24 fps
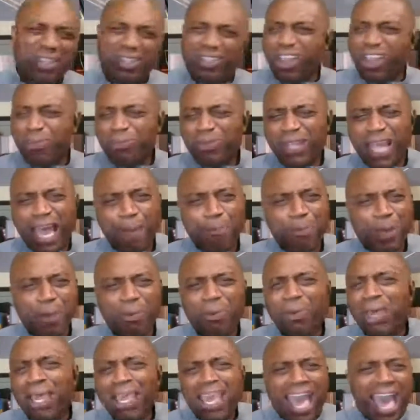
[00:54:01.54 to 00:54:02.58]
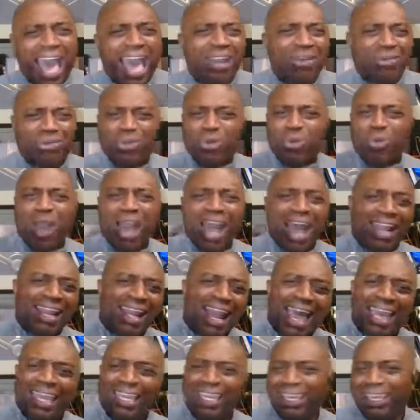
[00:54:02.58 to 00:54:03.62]
Sometimes people, I don't know why I
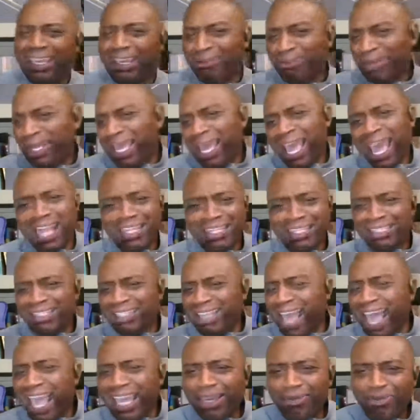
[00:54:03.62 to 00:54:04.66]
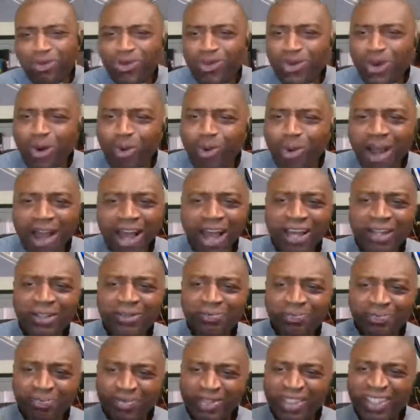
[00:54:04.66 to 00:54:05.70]
like him. I just like him. You know why?
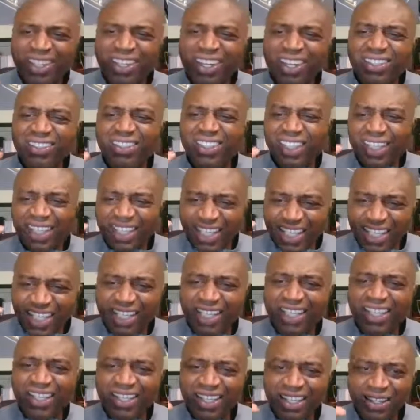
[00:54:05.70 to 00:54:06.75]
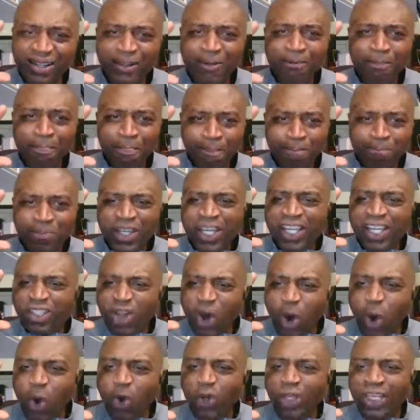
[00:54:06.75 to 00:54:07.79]
Because the king is
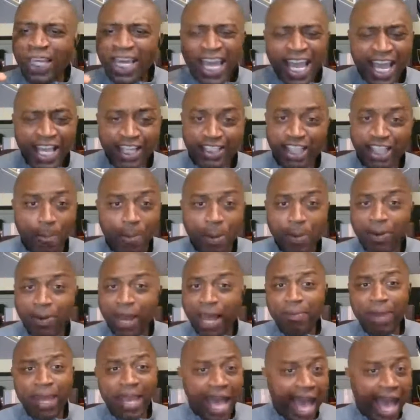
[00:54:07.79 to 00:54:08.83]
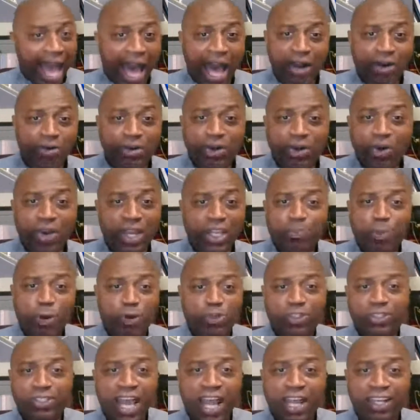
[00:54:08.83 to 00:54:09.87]
holding. And some people are like, man, I don't know. His
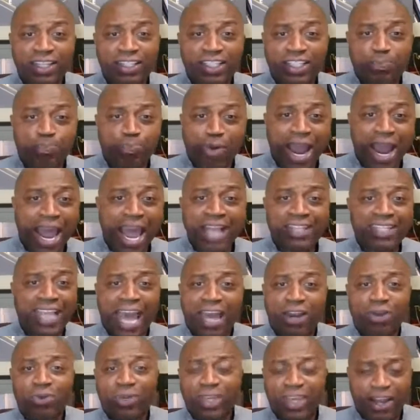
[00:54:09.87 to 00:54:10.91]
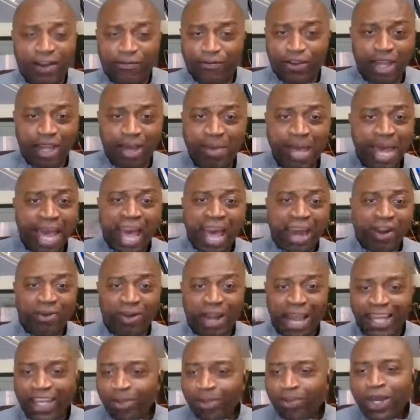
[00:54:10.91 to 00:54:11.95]
personality is brash. I don't care for him. I don't
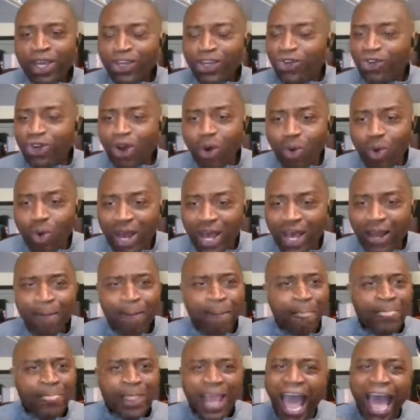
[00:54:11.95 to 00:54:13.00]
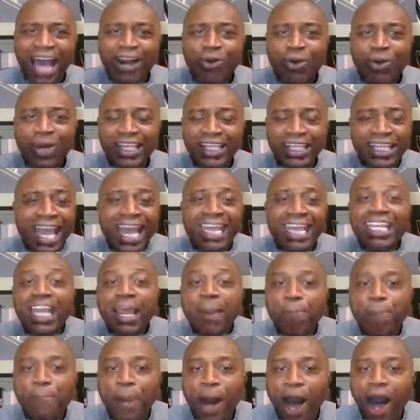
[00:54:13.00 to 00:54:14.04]
like him. You know what? That
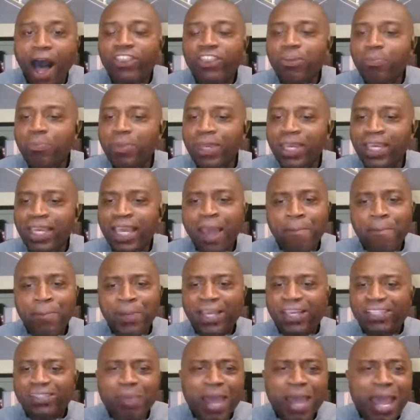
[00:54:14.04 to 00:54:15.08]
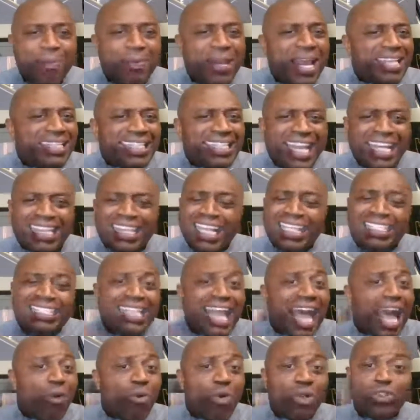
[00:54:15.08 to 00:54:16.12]
doesn't bother me, because maybe that's
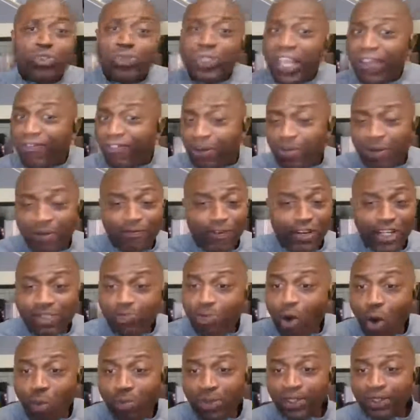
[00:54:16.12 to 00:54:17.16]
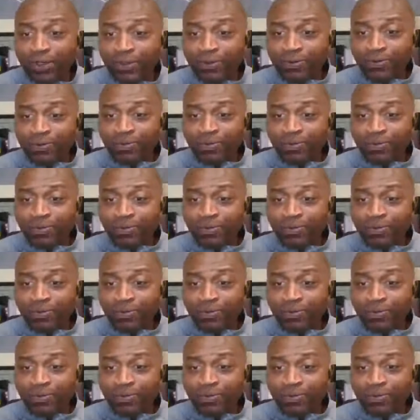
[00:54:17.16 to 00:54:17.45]
not what's given to me for this moment.